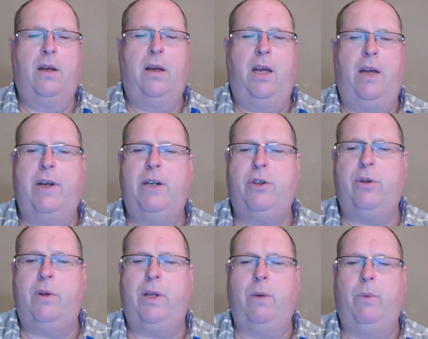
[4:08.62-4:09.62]

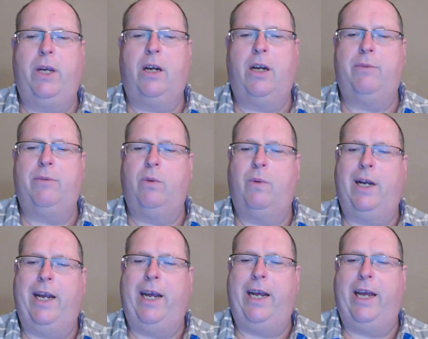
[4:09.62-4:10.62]
Eventually, we come to
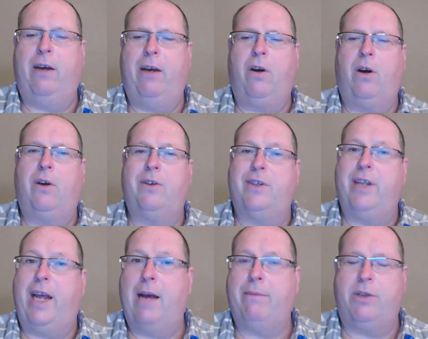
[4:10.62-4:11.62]
what Hegel calls
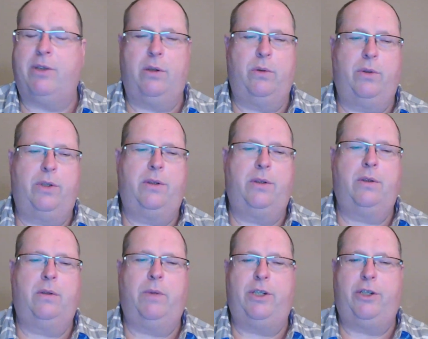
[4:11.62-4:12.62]
the absolute,
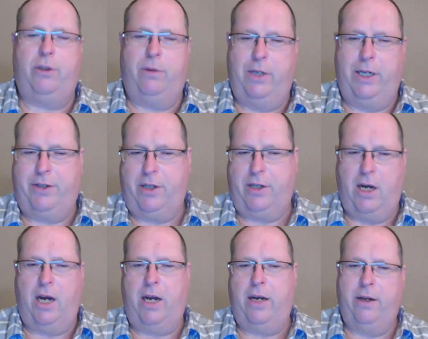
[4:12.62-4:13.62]
which unites
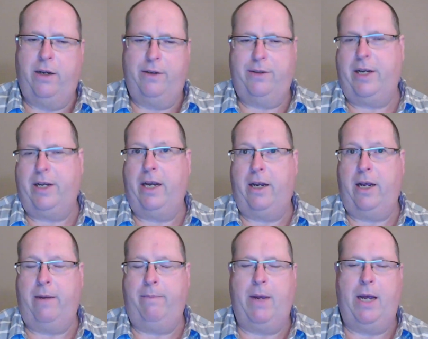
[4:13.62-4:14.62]
God, state,
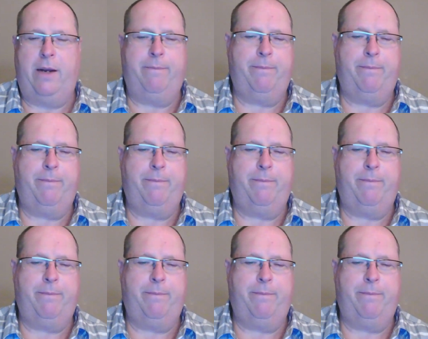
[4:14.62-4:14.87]
and man.